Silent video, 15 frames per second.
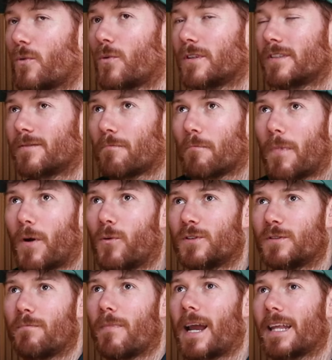it
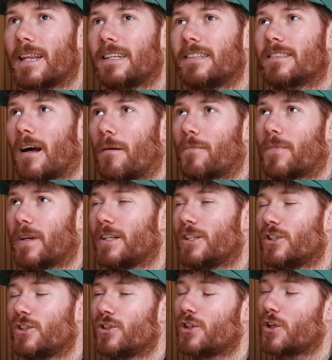was mainly something
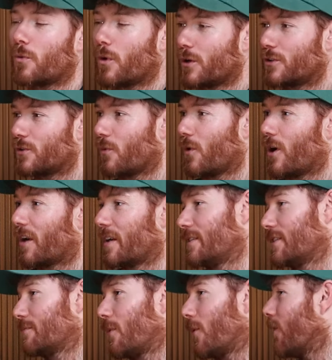you knew you wanted to work in
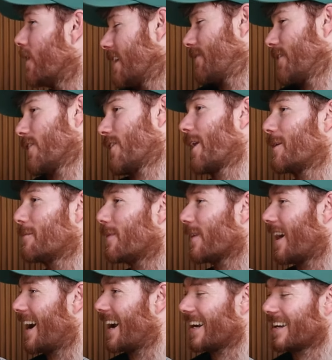sport. And if you're not going to
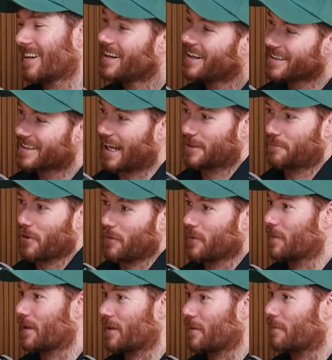play, that's
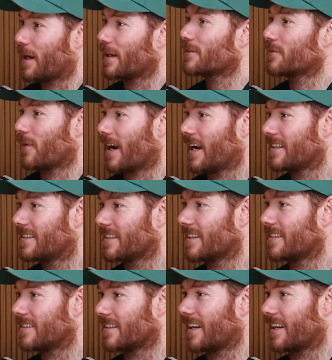probably the best way to